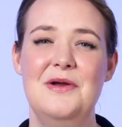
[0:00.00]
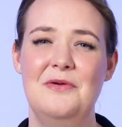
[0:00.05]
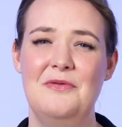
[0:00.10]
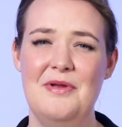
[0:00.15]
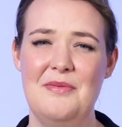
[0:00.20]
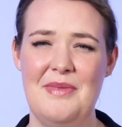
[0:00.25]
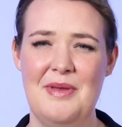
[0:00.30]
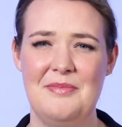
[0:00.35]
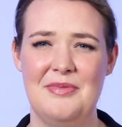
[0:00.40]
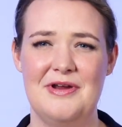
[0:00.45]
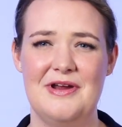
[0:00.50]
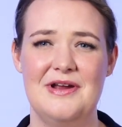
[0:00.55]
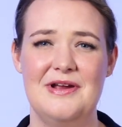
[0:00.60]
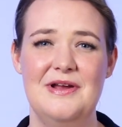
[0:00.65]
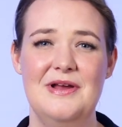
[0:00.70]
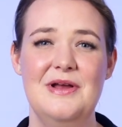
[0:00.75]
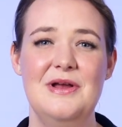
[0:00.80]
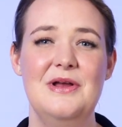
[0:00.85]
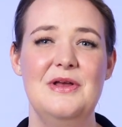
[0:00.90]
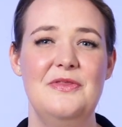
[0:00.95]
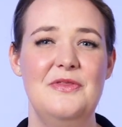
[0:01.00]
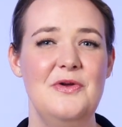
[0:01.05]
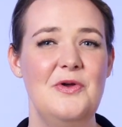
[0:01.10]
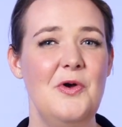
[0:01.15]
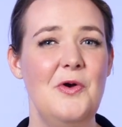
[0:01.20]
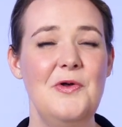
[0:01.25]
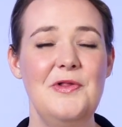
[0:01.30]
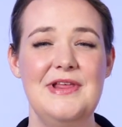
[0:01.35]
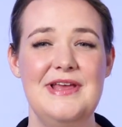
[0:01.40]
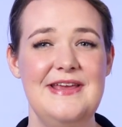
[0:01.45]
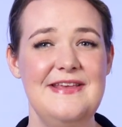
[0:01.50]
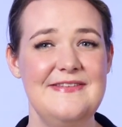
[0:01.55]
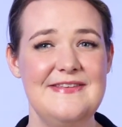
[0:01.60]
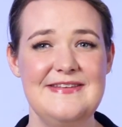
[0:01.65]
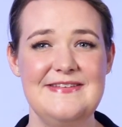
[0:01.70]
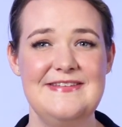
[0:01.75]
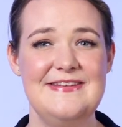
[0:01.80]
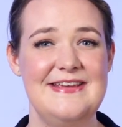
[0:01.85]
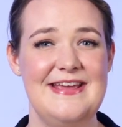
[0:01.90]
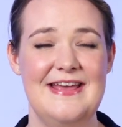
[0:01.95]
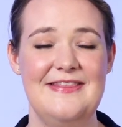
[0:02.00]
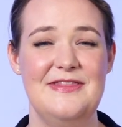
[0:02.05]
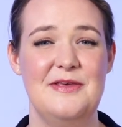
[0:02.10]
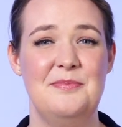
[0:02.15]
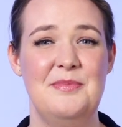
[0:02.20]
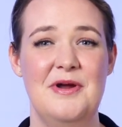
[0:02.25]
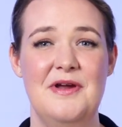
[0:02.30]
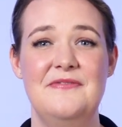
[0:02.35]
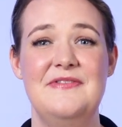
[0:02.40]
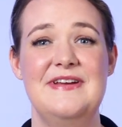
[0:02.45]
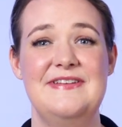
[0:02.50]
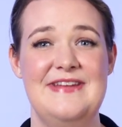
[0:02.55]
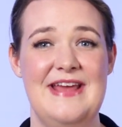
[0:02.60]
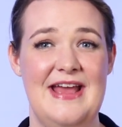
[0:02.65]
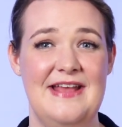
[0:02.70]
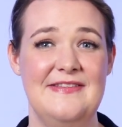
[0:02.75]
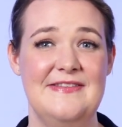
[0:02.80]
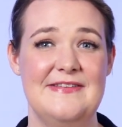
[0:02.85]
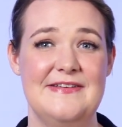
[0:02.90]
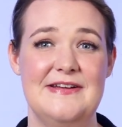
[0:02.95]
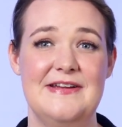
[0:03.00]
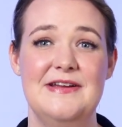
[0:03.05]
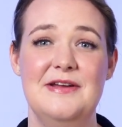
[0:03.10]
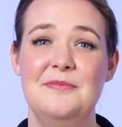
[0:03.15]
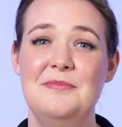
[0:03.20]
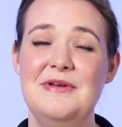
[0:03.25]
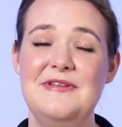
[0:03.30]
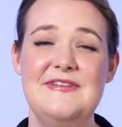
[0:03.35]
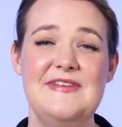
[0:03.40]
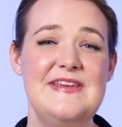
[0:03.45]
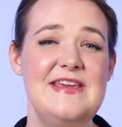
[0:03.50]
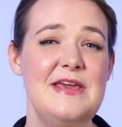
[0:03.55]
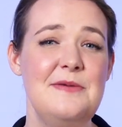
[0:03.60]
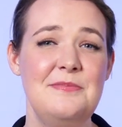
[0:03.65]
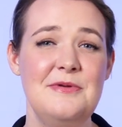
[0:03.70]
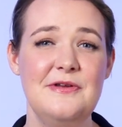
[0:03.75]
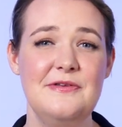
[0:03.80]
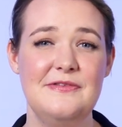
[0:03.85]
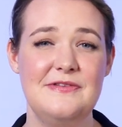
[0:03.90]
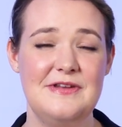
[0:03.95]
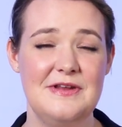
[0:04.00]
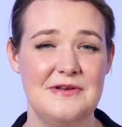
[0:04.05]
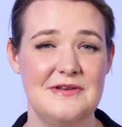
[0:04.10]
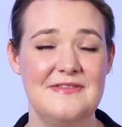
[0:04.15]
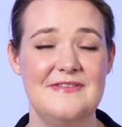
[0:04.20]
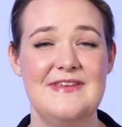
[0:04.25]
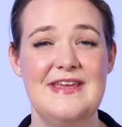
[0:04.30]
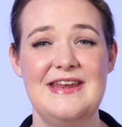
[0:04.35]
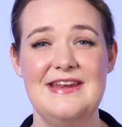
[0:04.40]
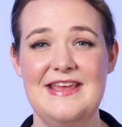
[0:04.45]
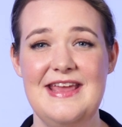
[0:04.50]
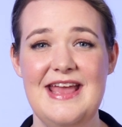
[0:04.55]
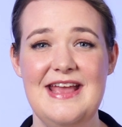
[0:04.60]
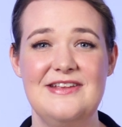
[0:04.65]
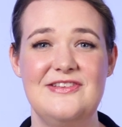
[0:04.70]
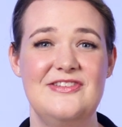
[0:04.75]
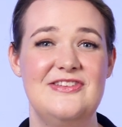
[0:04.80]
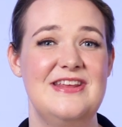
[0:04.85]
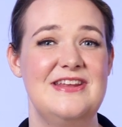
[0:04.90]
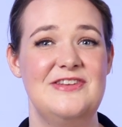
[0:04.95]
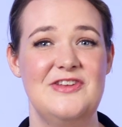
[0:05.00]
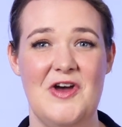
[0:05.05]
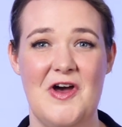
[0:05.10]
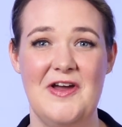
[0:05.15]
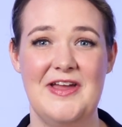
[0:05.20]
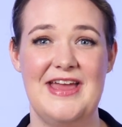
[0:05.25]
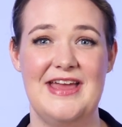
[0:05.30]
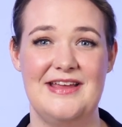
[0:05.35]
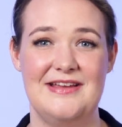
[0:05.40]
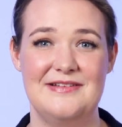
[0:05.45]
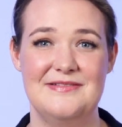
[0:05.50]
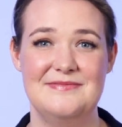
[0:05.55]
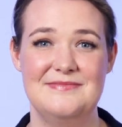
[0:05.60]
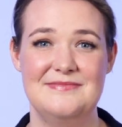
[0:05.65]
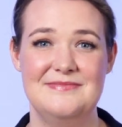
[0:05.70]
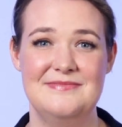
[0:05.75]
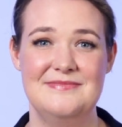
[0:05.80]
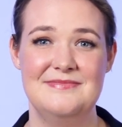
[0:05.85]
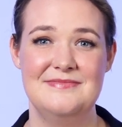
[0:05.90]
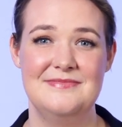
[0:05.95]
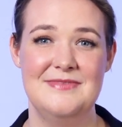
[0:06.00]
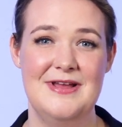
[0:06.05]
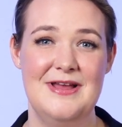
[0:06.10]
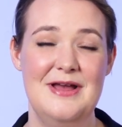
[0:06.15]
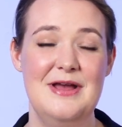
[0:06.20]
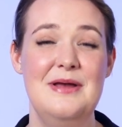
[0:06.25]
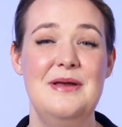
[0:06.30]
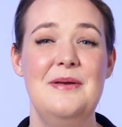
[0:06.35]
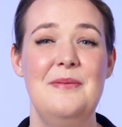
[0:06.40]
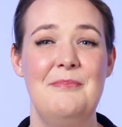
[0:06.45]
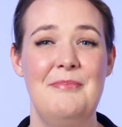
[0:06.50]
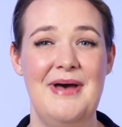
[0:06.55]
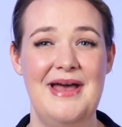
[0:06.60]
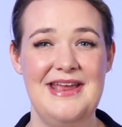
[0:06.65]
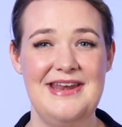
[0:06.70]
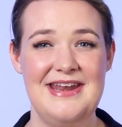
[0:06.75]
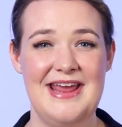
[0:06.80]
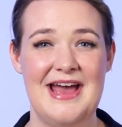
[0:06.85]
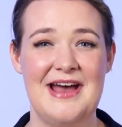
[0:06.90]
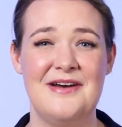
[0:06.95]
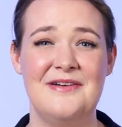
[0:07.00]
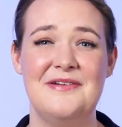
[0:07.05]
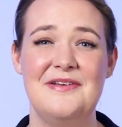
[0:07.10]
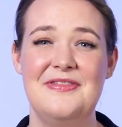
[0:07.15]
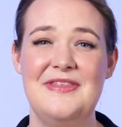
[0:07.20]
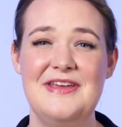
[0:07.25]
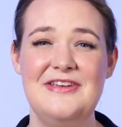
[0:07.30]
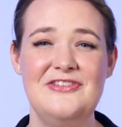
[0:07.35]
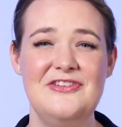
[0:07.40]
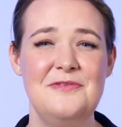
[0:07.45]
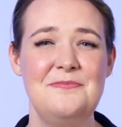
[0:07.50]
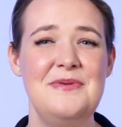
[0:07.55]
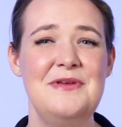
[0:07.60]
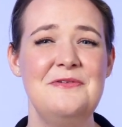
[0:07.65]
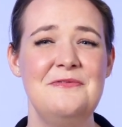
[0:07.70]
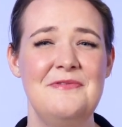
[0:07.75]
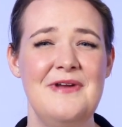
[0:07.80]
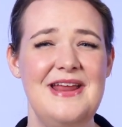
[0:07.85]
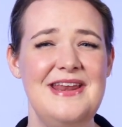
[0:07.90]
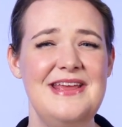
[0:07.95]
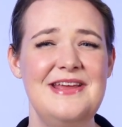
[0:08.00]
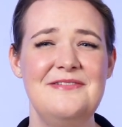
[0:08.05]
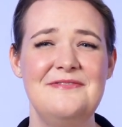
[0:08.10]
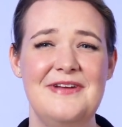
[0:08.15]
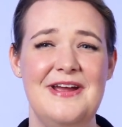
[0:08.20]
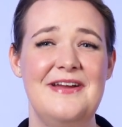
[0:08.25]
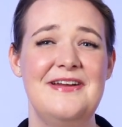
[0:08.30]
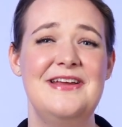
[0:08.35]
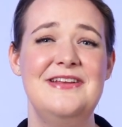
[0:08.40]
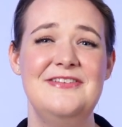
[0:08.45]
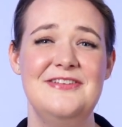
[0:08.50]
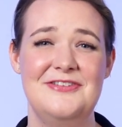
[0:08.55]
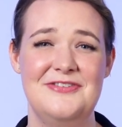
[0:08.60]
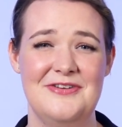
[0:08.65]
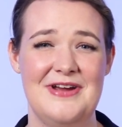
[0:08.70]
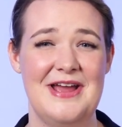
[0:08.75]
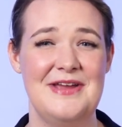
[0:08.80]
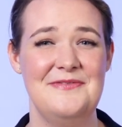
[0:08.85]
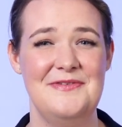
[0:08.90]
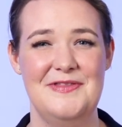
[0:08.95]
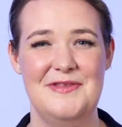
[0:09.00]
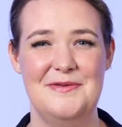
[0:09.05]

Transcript: Remember, the goal isn't to get the perfect answer, but to keep your students engaged and talking. By now, they should be ready and raring to try for